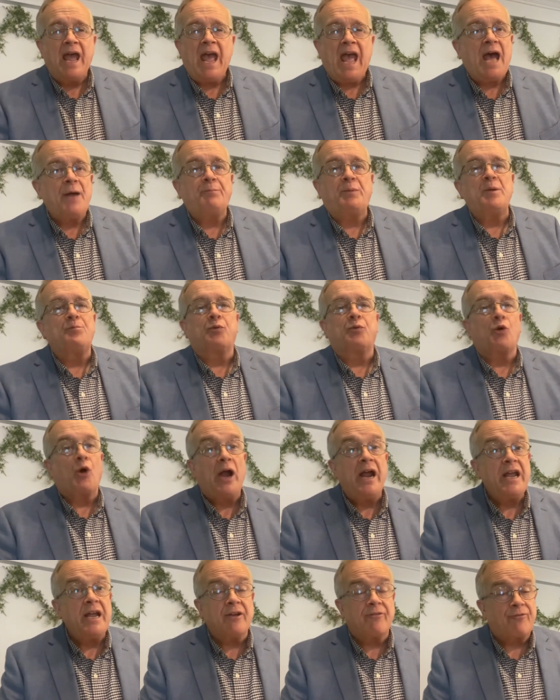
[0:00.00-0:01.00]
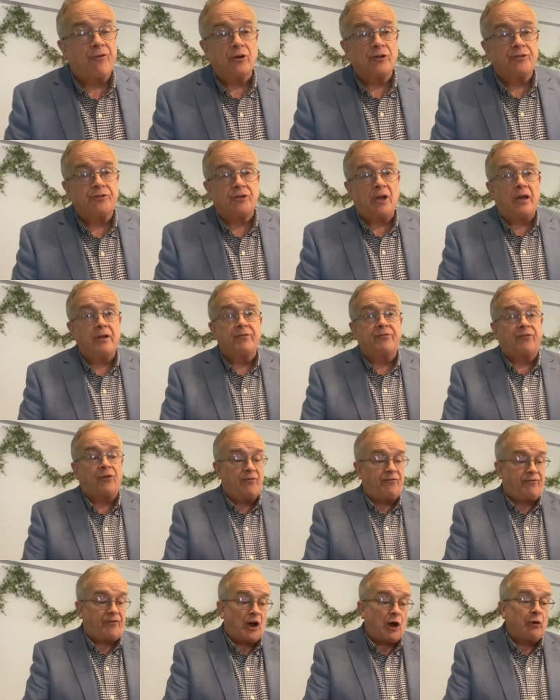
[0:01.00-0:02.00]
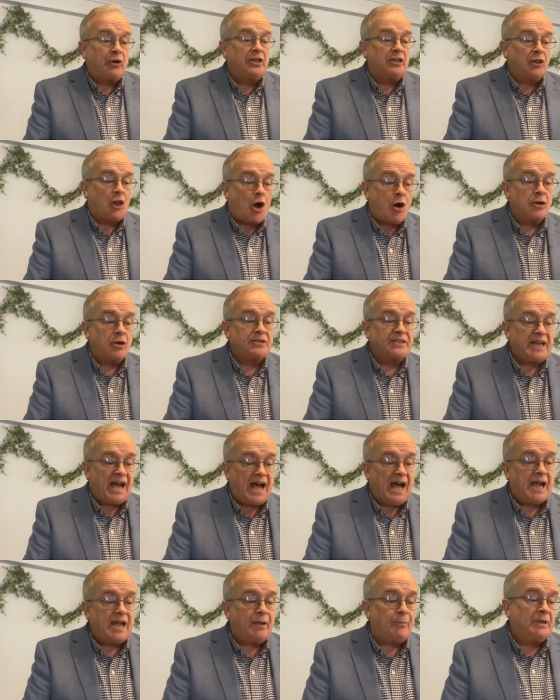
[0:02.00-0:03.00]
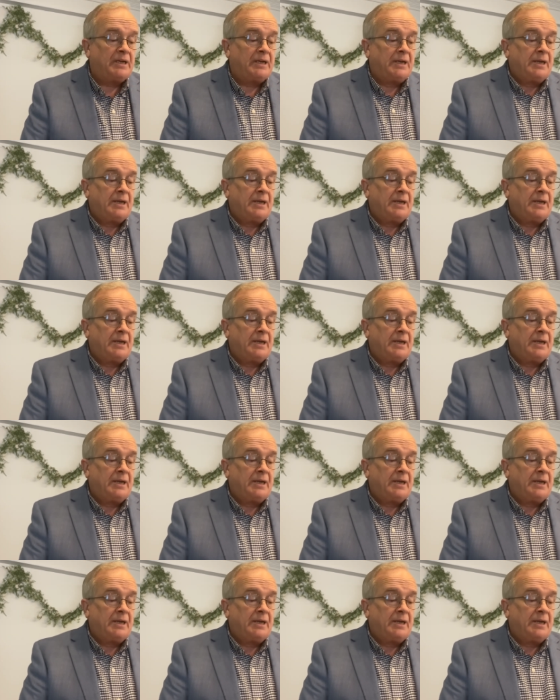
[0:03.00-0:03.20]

had been praying for a son for a very long time.